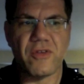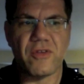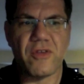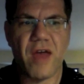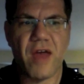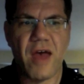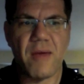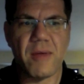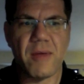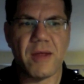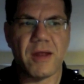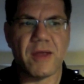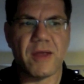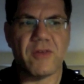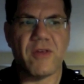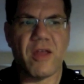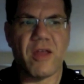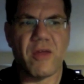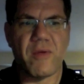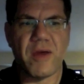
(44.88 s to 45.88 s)
time, and
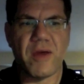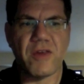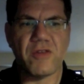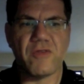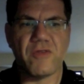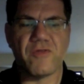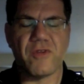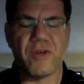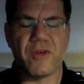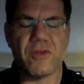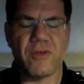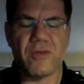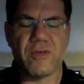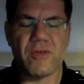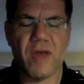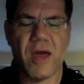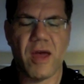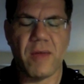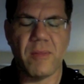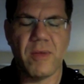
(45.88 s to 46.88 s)
acceleration versus
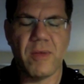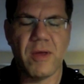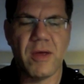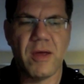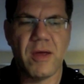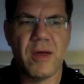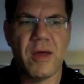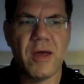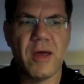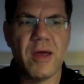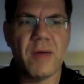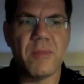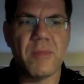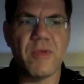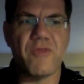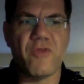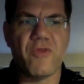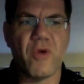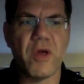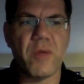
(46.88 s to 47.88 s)
time.
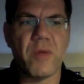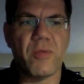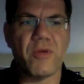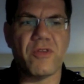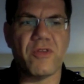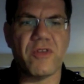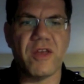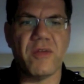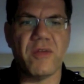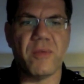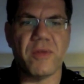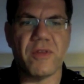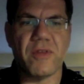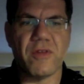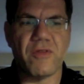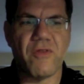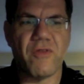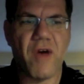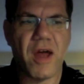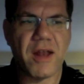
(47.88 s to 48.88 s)
Before you proceed with
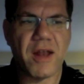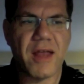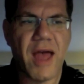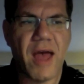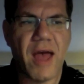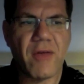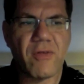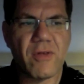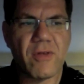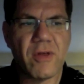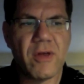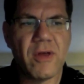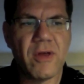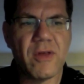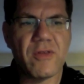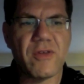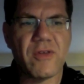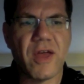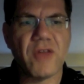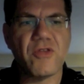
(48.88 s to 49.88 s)
this vodcast,
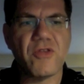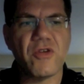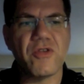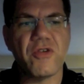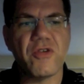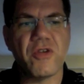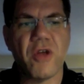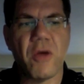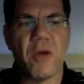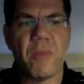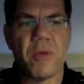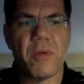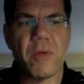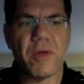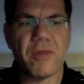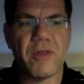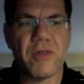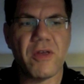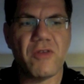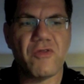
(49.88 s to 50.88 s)
sketch in your
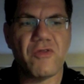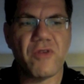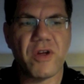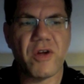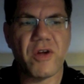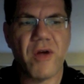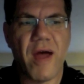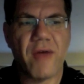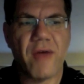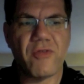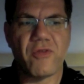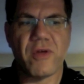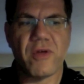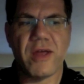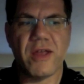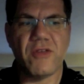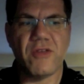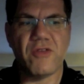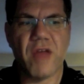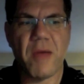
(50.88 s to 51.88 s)
notebook these three graphs for
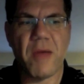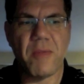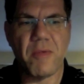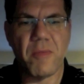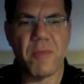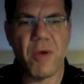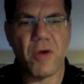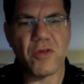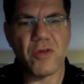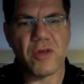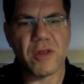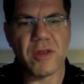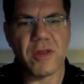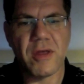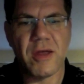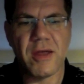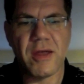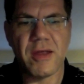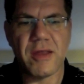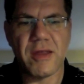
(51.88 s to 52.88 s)
each type of motion
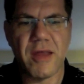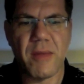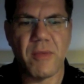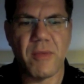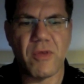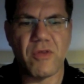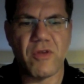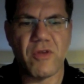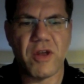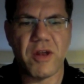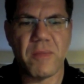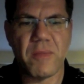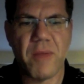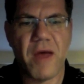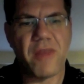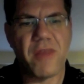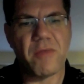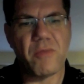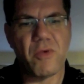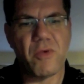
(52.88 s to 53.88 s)
demonstrated by
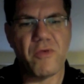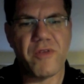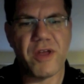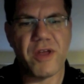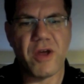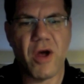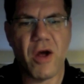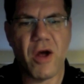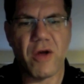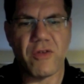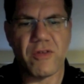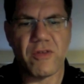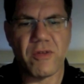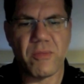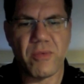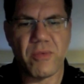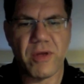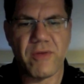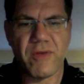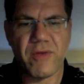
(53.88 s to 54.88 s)
the moving cars in the
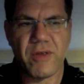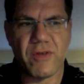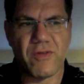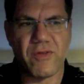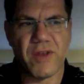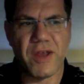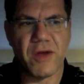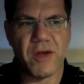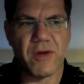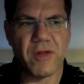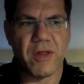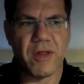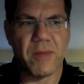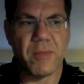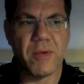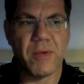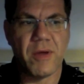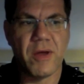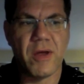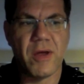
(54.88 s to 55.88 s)
previous video clip.
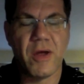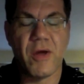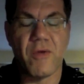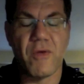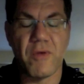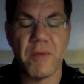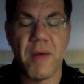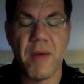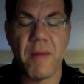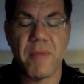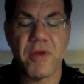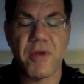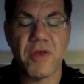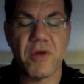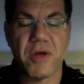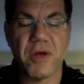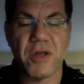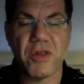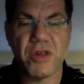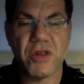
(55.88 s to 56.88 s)
Remember,
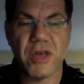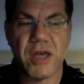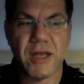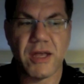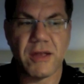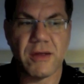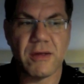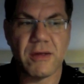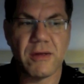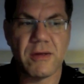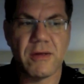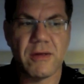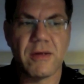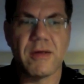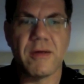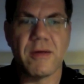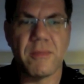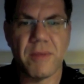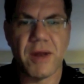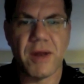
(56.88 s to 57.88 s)
you can cheat,
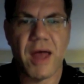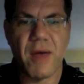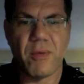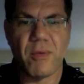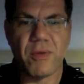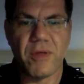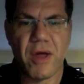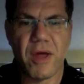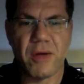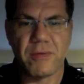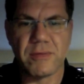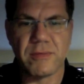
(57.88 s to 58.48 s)
but I will know.